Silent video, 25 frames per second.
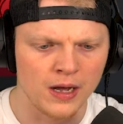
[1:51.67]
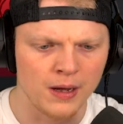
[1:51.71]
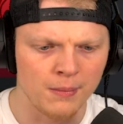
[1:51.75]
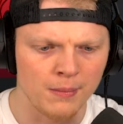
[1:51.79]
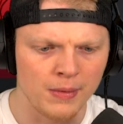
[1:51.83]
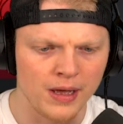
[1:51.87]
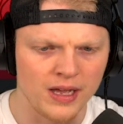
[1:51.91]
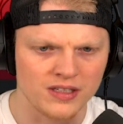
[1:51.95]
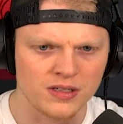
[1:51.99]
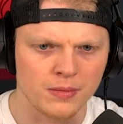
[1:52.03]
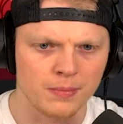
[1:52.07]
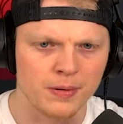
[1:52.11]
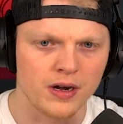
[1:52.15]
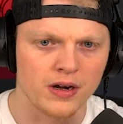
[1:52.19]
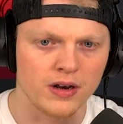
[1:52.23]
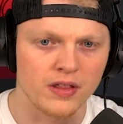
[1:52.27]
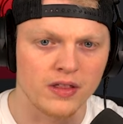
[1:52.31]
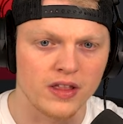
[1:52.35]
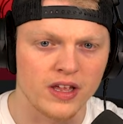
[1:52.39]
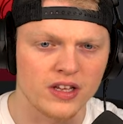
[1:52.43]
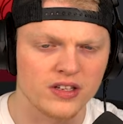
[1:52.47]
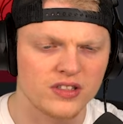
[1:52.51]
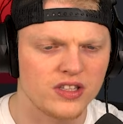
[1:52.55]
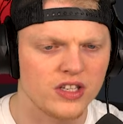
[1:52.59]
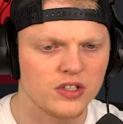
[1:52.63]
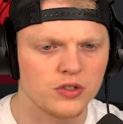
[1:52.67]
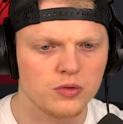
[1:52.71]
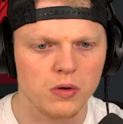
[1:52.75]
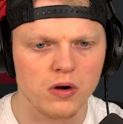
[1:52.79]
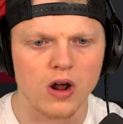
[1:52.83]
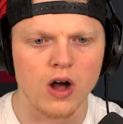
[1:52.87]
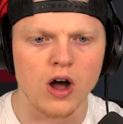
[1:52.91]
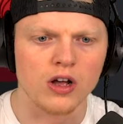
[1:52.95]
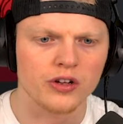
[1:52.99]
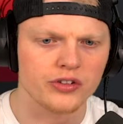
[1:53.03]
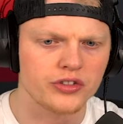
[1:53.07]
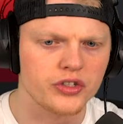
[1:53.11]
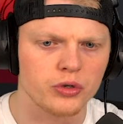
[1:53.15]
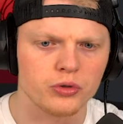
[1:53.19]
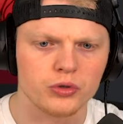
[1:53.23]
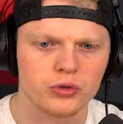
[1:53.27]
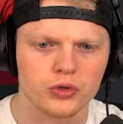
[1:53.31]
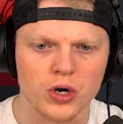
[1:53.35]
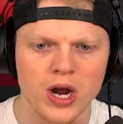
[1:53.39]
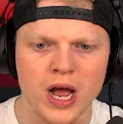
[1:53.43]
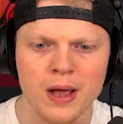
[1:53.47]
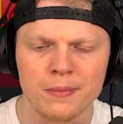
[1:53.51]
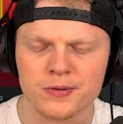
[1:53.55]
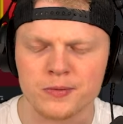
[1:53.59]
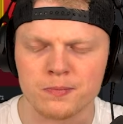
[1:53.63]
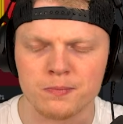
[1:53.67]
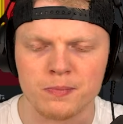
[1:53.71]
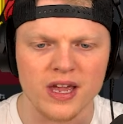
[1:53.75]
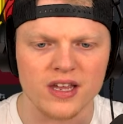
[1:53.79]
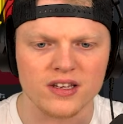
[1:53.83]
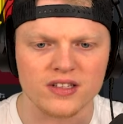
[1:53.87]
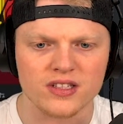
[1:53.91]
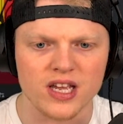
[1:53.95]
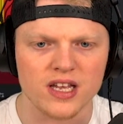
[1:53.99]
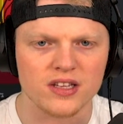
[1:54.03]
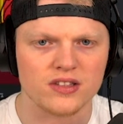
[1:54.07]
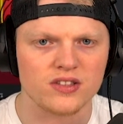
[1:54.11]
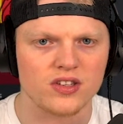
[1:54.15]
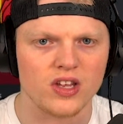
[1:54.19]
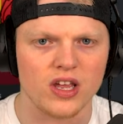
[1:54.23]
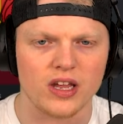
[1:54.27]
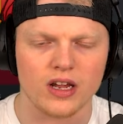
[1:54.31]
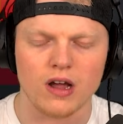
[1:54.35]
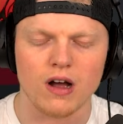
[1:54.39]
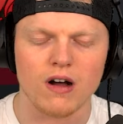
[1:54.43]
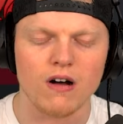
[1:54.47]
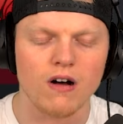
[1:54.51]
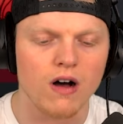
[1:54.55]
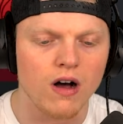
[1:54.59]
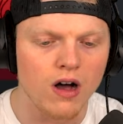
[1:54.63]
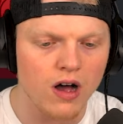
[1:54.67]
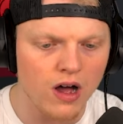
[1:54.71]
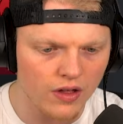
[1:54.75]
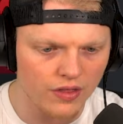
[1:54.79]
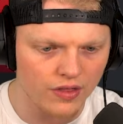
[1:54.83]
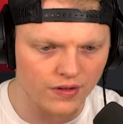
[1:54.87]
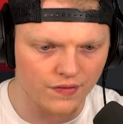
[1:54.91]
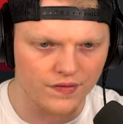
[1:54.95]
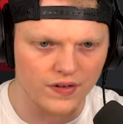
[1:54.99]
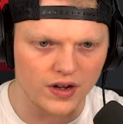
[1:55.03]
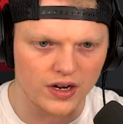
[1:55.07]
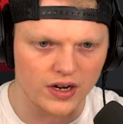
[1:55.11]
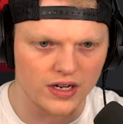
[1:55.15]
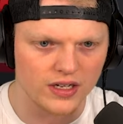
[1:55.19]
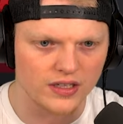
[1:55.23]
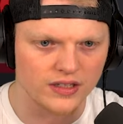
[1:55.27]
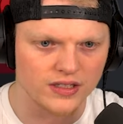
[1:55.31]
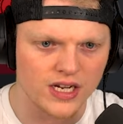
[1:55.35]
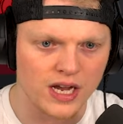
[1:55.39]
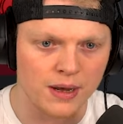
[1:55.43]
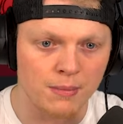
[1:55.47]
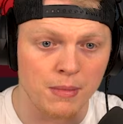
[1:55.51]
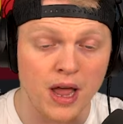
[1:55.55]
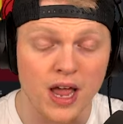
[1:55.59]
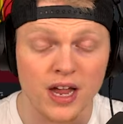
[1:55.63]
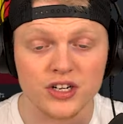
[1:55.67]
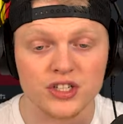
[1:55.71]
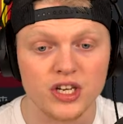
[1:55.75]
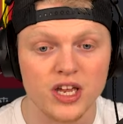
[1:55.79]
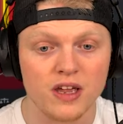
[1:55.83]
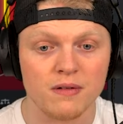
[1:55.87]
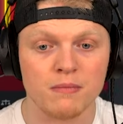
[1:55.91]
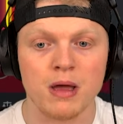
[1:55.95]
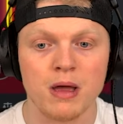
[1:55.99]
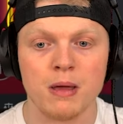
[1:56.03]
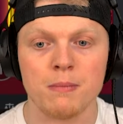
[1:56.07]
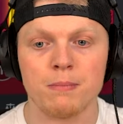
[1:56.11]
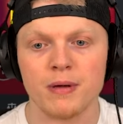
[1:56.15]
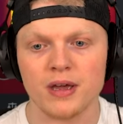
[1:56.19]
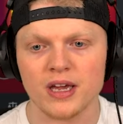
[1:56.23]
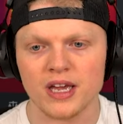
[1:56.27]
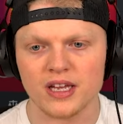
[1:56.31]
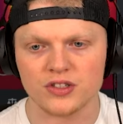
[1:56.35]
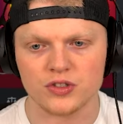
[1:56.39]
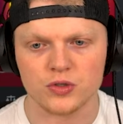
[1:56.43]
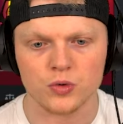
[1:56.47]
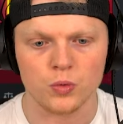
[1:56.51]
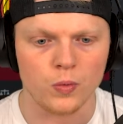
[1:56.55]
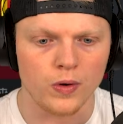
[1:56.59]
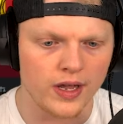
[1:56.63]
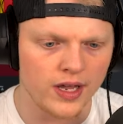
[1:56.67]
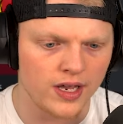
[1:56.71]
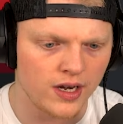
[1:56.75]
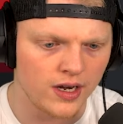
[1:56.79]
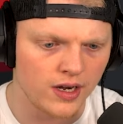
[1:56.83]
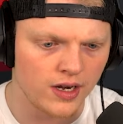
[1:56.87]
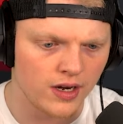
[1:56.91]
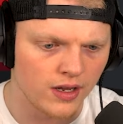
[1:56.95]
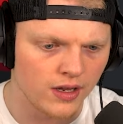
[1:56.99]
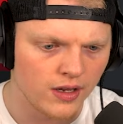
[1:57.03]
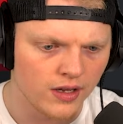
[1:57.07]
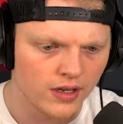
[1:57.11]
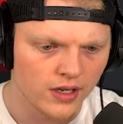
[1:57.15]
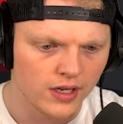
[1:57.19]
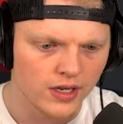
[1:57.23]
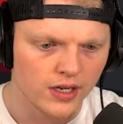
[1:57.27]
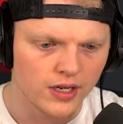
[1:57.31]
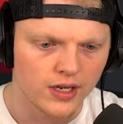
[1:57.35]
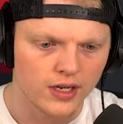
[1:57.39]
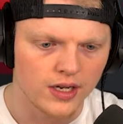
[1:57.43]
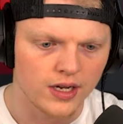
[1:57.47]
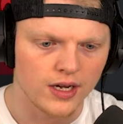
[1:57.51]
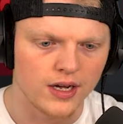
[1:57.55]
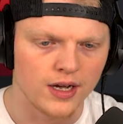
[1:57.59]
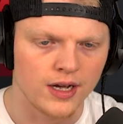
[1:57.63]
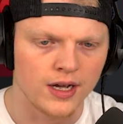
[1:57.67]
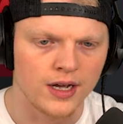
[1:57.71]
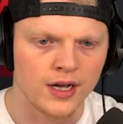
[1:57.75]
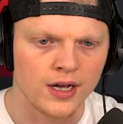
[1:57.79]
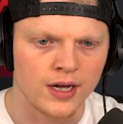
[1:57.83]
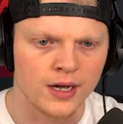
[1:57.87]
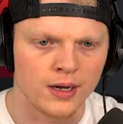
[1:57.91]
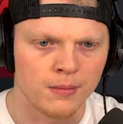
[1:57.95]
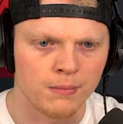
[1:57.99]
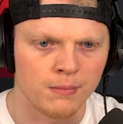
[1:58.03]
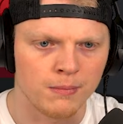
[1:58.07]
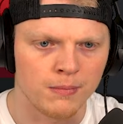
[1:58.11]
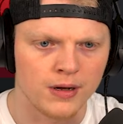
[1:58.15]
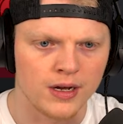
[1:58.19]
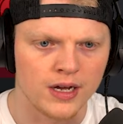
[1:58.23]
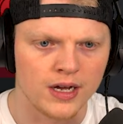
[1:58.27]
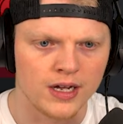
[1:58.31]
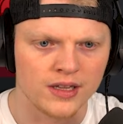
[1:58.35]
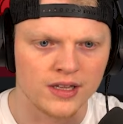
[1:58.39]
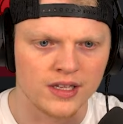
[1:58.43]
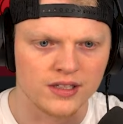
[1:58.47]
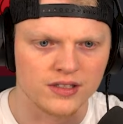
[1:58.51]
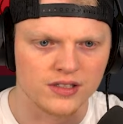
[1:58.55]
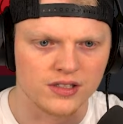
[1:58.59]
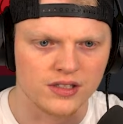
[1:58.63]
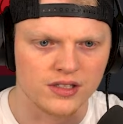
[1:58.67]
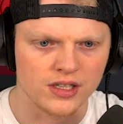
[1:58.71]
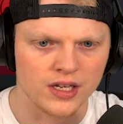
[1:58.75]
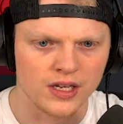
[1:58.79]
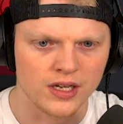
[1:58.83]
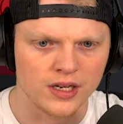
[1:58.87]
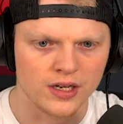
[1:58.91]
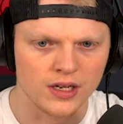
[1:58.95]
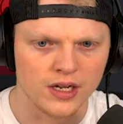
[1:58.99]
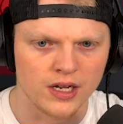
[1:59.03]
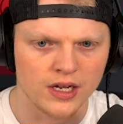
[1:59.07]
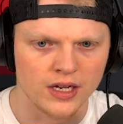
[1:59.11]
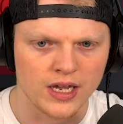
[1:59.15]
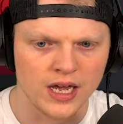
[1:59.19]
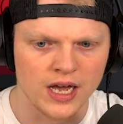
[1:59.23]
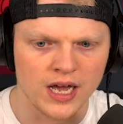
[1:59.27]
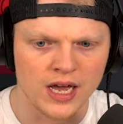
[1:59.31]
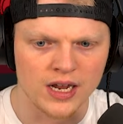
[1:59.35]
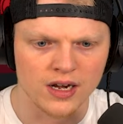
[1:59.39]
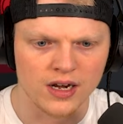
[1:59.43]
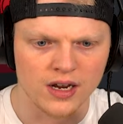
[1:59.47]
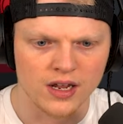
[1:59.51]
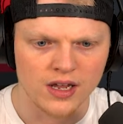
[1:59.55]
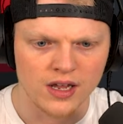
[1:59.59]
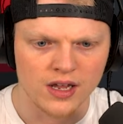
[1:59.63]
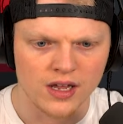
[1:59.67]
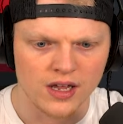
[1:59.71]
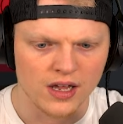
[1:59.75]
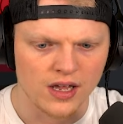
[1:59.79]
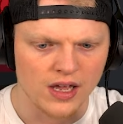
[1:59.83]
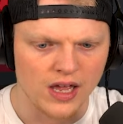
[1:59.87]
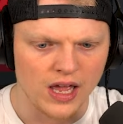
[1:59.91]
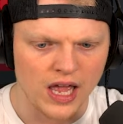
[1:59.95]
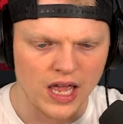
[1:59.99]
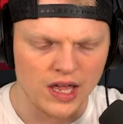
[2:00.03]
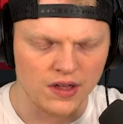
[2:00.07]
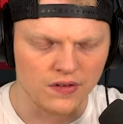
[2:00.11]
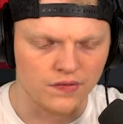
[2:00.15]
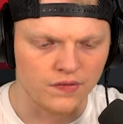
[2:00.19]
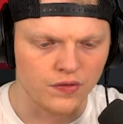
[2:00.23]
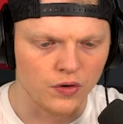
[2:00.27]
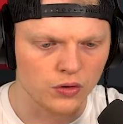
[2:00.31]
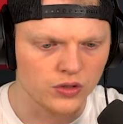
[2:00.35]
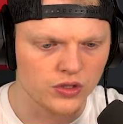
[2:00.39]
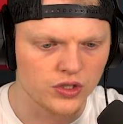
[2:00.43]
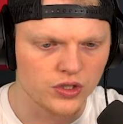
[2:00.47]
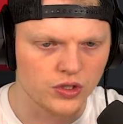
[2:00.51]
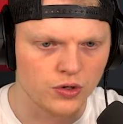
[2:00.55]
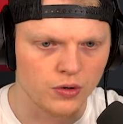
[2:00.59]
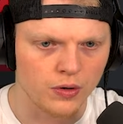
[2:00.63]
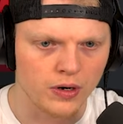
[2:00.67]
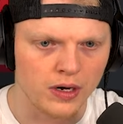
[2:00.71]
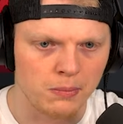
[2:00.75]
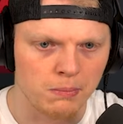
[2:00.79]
as compared to this. This one also drops base hits like all the fucking time. I actually have my biggest win on this thing. I got a full screen